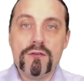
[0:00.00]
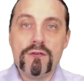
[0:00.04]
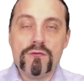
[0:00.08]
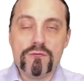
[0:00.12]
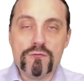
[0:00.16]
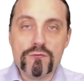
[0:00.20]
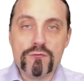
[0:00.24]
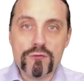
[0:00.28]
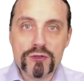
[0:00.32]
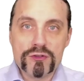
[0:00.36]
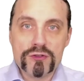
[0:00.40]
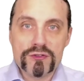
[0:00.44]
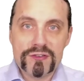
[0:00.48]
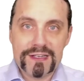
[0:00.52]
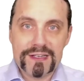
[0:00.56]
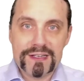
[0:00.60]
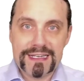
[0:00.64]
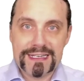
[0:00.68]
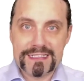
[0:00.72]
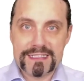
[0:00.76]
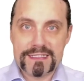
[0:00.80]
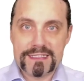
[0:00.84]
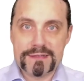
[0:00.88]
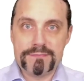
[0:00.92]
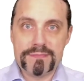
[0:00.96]
what
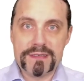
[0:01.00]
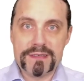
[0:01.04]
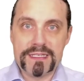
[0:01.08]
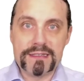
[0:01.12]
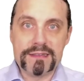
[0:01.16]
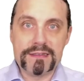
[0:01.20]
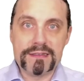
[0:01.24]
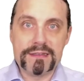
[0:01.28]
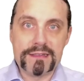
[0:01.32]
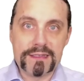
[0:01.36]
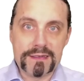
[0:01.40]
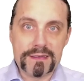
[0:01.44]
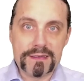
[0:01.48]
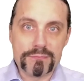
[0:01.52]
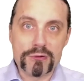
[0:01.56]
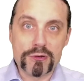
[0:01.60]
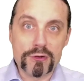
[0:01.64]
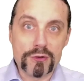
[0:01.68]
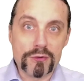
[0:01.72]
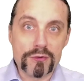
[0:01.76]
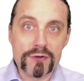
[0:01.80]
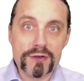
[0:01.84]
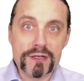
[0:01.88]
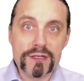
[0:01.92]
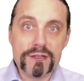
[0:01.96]
has been
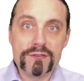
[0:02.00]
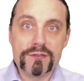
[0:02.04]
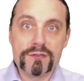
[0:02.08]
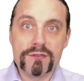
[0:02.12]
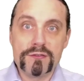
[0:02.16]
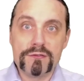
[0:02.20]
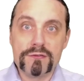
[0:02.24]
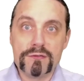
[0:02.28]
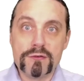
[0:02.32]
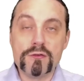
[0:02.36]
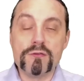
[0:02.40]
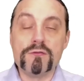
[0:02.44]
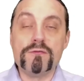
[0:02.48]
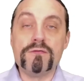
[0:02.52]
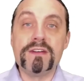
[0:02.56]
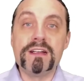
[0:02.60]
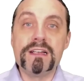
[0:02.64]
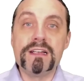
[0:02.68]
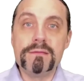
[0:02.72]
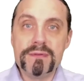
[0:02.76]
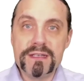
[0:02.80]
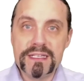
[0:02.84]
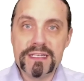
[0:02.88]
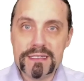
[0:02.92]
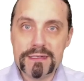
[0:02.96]
deployed or
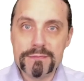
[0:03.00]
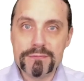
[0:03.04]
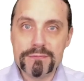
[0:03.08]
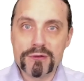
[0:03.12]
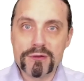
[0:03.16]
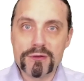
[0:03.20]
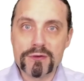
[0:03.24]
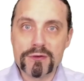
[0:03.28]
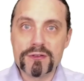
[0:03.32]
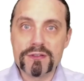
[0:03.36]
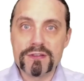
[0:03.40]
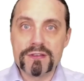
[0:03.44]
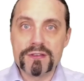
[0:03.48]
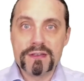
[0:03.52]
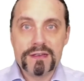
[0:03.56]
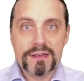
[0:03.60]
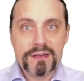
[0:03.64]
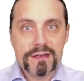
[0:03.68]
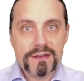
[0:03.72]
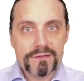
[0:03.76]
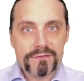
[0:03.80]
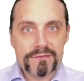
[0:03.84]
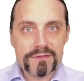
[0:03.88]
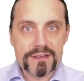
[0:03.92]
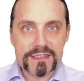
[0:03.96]
will be deployed
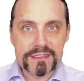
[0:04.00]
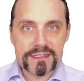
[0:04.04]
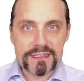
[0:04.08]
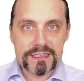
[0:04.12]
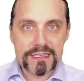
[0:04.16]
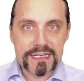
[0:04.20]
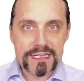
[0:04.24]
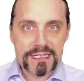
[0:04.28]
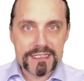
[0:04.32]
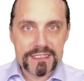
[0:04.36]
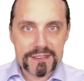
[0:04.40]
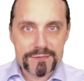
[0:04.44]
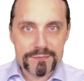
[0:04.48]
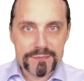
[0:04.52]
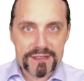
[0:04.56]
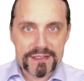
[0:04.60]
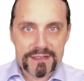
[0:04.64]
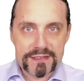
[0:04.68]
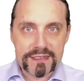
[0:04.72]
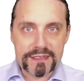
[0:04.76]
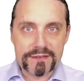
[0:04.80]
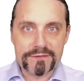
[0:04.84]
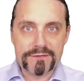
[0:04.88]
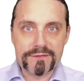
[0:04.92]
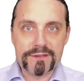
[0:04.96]
with a
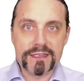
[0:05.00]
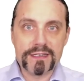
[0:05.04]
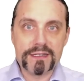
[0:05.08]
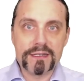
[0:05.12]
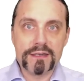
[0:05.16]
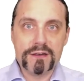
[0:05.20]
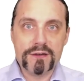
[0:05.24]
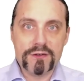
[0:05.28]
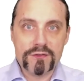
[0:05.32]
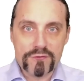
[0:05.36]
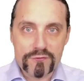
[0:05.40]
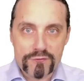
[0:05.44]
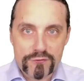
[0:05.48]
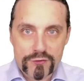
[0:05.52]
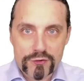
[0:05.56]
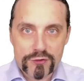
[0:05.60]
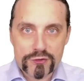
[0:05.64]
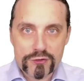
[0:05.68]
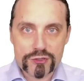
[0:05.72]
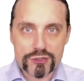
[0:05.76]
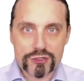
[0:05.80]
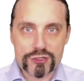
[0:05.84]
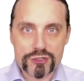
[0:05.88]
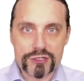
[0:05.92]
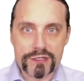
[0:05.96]
specific
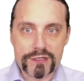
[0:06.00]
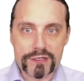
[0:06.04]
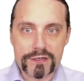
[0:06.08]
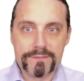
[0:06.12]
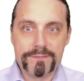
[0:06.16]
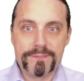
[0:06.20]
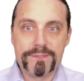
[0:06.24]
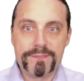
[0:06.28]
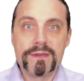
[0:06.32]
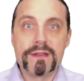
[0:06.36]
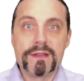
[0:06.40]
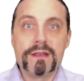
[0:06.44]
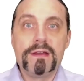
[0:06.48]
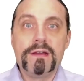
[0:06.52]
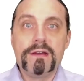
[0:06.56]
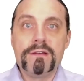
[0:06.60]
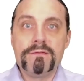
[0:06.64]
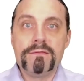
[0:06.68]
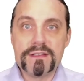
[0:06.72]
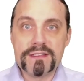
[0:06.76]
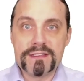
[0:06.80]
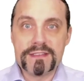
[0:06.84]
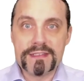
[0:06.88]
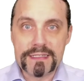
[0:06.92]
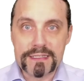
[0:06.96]
version.
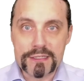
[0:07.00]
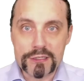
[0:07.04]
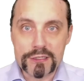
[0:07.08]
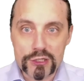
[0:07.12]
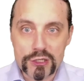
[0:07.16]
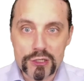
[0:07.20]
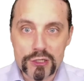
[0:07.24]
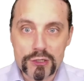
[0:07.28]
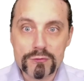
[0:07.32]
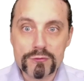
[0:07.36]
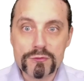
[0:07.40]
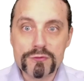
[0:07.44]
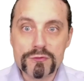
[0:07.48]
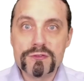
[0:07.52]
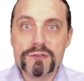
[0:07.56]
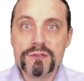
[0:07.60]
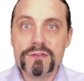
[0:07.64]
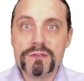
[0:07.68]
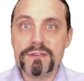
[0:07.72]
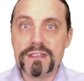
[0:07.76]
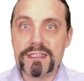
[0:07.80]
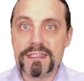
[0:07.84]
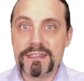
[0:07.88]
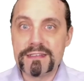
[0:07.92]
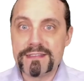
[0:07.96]
We see the code,
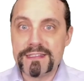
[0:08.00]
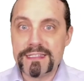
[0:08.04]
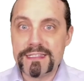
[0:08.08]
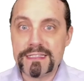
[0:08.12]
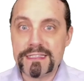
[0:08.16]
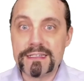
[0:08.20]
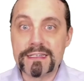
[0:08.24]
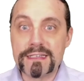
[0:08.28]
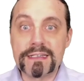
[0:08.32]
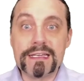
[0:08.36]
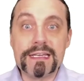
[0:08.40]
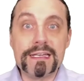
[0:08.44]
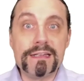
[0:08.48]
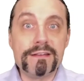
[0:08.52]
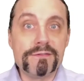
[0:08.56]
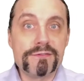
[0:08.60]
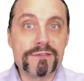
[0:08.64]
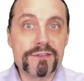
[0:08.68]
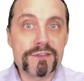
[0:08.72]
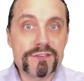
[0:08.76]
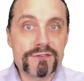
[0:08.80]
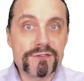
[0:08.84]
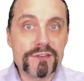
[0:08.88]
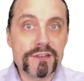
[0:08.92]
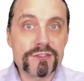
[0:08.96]
we see the
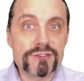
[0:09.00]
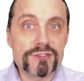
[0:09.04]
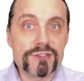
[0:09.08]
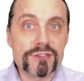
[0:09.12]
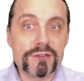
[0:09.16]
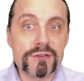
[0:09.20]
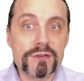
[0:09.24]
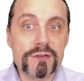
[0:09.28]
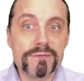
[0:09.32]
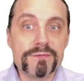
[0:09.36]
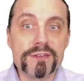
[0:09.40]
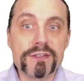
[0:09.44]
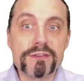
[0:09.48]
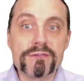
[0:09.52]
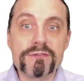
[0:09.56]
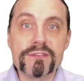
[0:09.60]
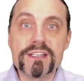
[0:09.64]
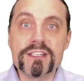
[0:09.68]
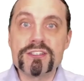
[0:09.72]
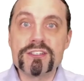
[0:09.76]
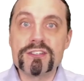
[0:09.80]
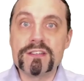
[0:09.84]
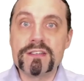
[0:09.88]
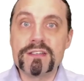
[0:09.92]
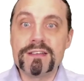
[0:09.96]
infrastructure
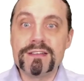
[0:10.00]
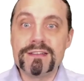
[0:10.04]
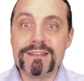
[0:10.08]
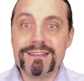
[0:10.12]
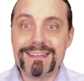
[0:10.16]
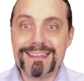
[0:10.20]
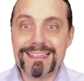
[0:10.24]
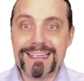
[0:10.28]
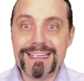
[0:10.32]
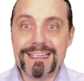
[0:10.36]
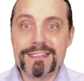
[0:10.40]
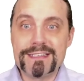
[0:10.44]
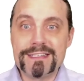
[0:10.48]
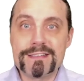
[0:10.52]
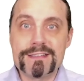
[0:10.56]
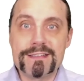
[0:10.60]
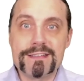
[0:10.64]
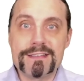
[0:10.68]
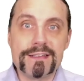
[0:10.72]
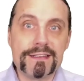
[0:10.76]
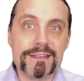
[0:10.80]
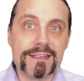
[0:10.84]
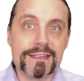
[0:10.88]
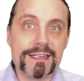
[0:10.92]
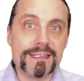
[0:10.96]
configuration, the tests,
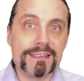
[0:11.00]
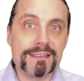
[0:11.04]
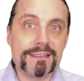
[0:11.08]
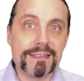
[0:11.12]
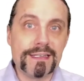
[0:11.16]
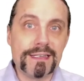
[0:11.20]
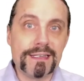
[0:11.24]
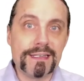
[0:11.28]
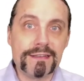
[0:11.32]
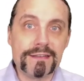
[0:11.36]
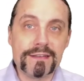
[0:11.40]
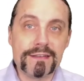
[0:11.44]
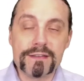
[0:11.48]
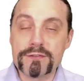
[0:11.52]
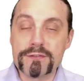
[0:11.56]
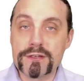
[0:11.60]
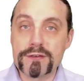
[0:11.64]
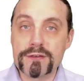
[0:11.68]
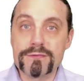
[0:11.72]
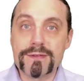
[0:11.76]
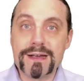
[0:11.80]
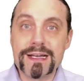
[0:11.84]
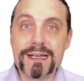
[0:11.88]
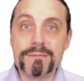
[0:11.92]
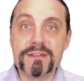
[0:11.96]
the test data, the
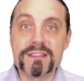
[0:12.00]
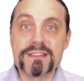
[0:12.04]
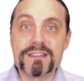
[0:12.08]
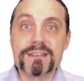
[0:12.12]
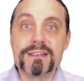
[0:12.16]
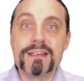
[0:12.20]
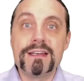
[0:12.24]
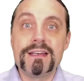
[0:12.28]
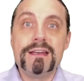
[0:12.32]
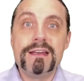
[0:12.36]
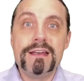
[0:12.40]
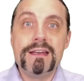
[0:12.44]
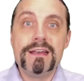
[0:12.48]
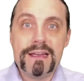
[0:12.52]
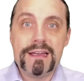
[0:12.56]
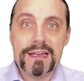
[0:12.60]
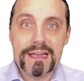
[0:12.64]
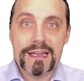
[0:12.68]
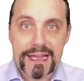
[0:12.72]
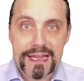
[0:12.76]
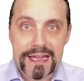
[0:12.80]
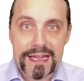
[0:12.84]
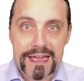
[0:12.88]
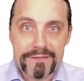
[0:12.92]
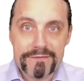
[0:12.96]
requirements,
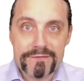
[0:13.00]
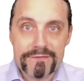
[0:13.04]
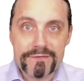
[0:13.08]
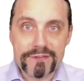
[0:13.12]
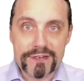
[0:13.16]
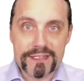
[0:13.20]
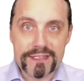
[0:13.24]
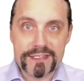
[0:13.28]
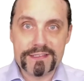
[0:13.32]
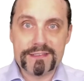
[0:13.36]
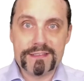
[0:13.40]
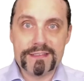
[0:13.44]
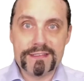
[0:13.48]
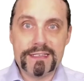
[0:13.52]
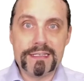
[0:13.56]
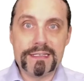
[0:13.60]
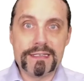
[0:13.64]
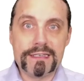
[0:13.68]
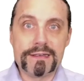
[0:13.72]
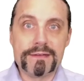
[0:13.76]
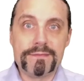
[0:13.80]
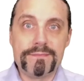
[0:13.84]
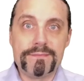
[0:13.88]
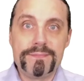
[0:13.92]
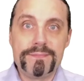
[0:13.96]
everything.